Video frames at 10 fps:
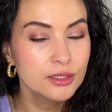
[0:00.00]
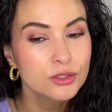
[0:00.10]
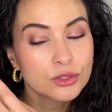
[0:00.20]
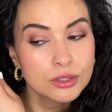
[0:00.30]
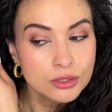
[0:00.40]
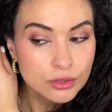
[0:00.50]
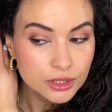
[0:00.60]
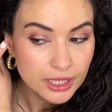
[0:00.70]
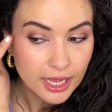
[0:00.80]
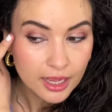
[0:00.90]
It's just going
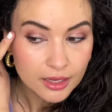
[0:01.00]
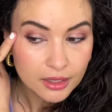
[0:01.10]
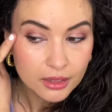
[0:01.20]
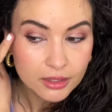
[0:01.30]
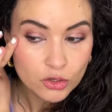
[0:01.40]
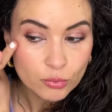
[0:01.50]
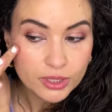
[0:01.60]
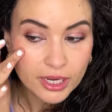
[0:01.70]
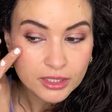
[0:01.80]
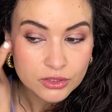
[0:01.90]
to add a little
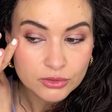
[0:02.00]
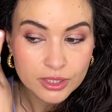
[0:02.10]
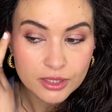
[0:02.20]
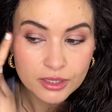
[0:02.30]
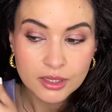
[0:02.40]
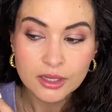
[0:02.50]
bit extra